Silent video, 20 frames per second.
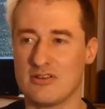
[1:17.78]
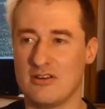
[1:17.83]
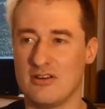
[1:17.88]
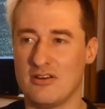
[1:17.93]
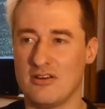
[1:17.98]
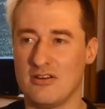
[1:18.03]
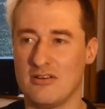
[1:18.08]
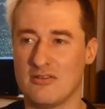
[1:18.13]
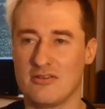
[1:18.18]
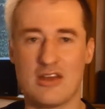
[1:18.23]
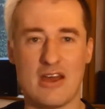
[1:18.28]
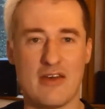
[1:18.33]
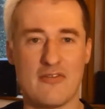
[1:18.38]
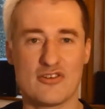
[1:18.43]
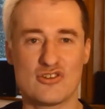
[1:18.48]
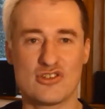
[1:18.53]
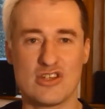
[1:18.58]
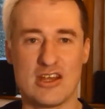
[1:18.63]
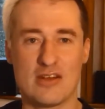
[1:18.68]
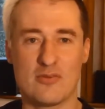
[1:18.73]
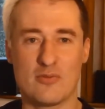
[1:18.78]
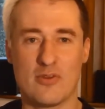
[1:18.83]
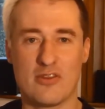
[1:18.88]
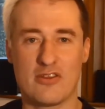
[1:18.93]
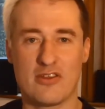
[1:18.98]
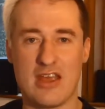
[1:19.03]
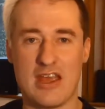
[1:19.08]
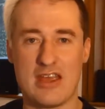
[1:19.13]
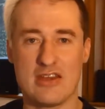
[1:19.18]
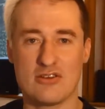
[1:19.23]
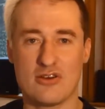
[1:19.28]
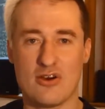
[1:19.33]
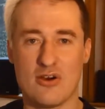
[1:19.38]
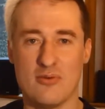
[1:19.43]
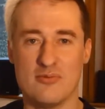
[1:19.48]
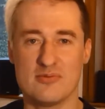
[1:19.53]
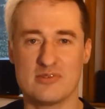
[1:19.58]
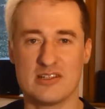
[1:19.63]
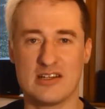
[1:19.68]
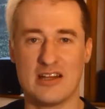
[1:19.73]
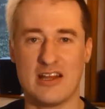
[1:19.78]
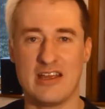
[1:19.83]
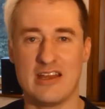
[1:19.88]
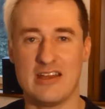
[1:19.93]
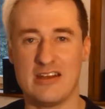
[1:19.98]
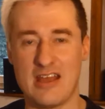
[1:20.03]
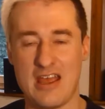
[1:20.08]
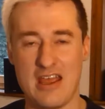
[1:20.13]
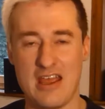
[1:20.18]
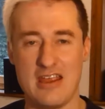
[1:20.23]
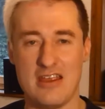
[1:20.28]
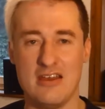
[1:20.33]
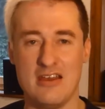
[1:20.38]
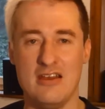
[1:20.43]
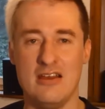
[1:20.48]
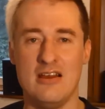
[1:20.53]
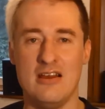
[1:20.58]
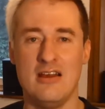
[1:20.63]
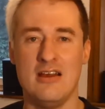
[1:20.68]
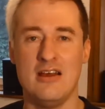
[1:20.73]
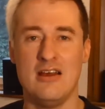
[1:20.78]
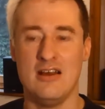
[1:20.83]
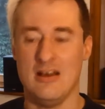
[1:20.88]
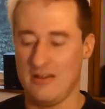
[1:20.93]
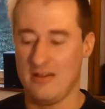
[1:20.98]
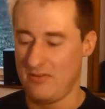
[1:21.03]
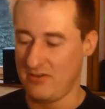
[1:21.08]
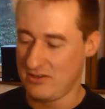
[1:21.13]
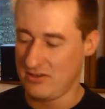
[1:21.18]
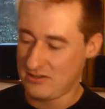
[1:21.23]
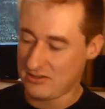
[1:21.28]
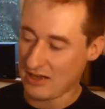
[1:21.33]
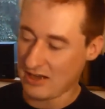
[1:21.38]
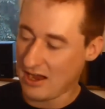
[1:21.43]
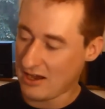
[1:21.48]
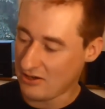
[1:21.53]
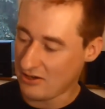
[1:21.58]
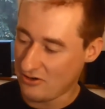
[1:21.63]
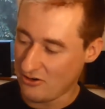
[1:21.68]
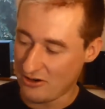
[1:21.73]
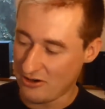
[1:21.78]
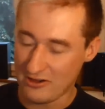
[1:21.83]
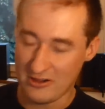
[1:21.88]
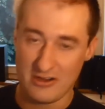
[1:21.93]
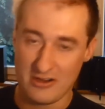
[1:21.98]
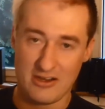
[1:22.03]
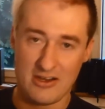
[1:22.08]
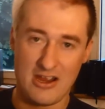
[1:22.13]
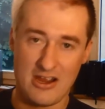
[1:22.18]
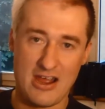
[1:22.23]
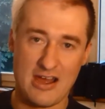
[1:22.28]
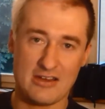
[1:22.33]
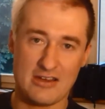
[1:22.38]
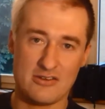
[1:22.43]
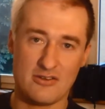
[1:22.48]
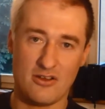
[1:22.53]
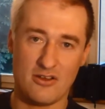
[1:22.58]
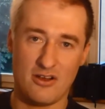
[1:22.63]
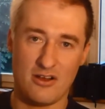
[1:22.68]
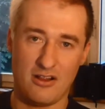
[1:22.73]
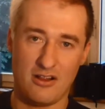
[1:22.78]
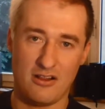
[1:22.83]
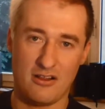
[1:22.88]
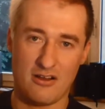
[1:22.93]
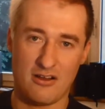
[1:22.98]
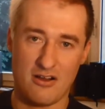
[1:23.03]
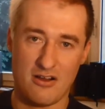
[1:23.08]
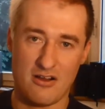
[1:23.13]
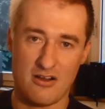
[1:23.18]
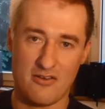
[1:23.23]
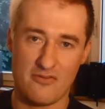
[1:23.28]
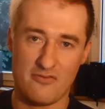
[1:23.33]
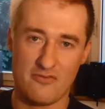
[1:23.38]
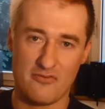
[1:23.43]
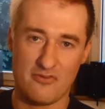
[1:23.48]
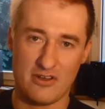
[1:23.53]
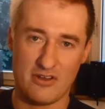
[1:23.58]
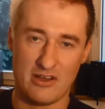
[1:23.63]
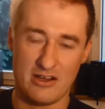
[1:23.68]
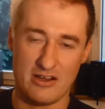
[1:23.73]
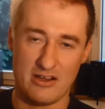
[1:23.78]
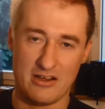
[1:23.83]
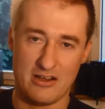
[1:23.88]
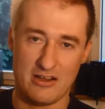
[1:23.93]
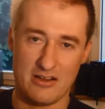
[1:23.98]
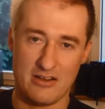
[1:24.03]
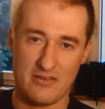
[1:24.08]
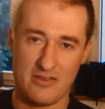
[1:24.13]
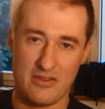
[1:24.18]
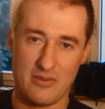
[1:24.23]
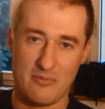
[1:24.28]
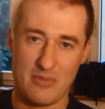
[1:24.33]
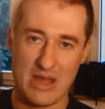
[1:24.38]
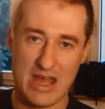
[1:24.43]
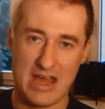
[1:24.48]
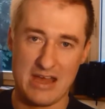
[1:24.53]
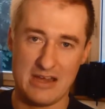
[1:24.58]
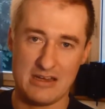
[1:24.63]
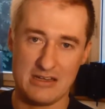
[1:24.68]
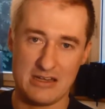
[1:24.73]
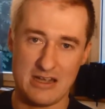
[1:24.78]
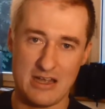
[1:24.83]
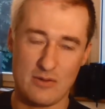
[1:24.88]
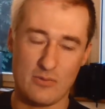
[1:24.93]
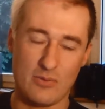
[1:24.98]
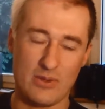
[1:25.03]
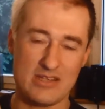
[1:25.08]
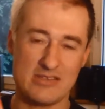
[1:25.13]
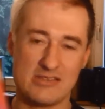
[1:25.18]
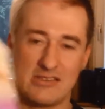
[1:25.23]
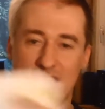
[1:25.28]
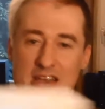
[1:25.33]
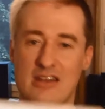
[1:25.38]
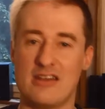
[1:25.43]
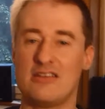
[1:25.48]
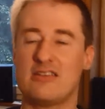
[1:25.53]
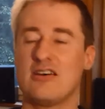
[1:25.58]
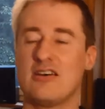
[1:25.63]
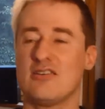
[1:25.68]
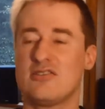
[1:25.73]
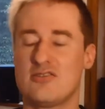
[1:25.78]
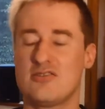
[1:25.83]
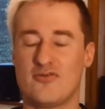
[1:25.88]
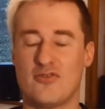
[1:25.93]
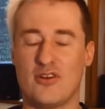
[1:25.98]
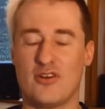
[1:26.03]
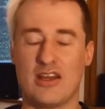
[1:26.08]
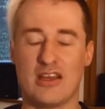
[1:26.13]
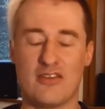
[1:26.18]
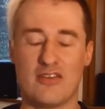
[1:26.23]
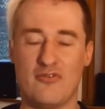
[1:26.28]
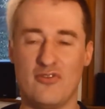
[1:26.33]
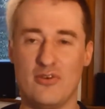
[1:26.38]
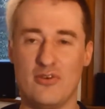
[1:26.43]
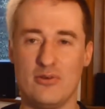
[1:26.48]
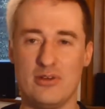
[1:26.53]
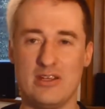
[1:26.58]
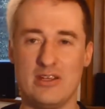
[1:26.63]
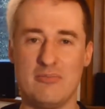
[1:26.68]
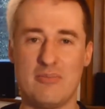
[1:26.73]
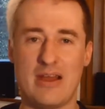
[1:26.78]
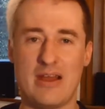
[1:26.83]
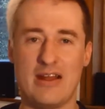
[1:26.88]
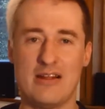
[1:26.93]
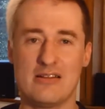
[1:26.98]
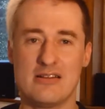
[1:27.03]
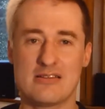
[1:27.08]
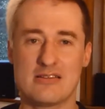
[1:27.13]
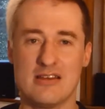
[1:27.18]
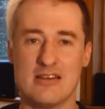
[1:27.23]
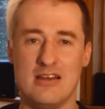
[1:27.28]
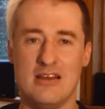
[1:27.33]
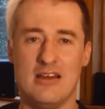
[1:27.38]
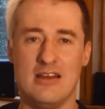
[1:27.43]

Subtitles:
to have a chat with Kate Holmes, Client A, the darker haired girl of the band. And we stayed in touch for like a few emails,